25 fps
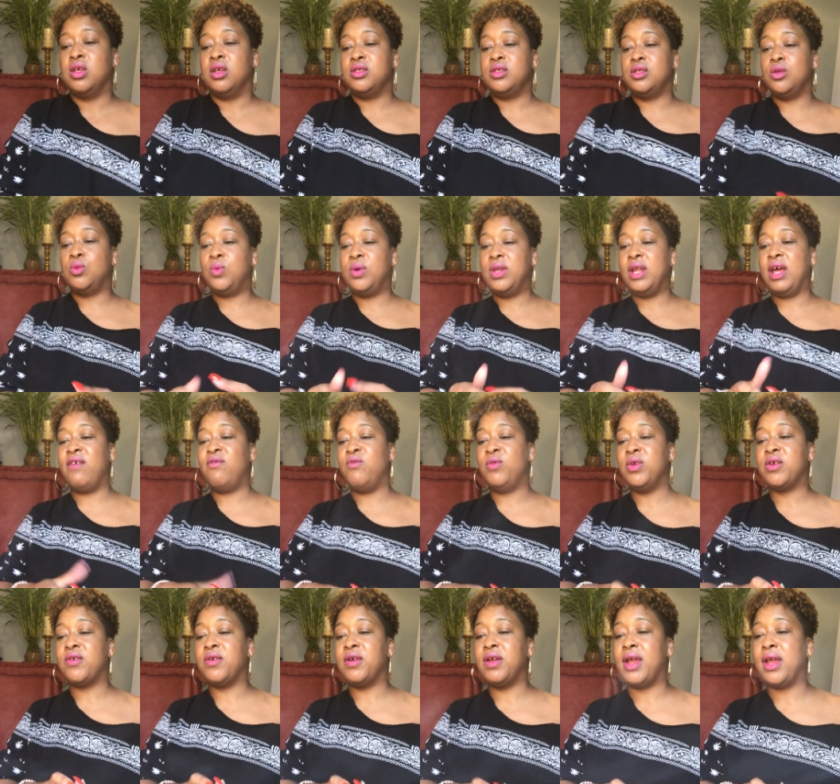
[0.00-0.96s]
so what have
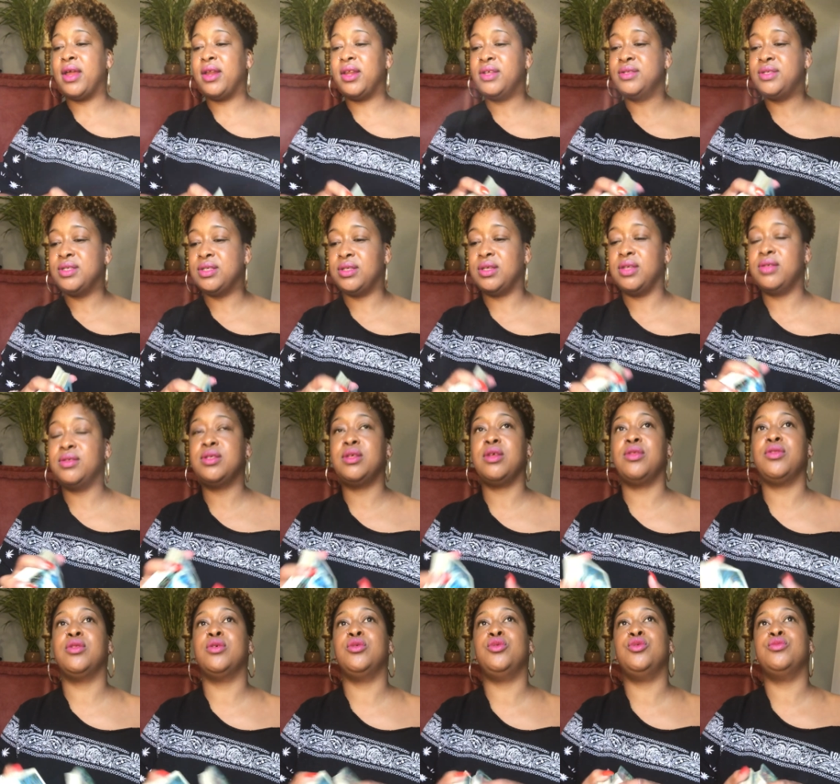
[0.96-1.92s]
we created since
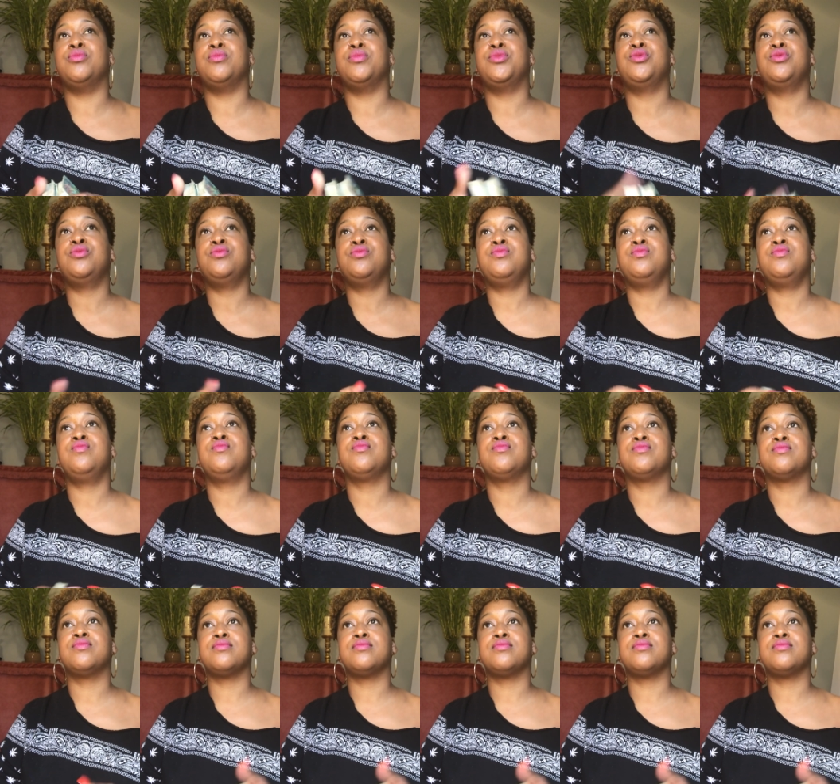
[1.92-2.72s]
the new moon?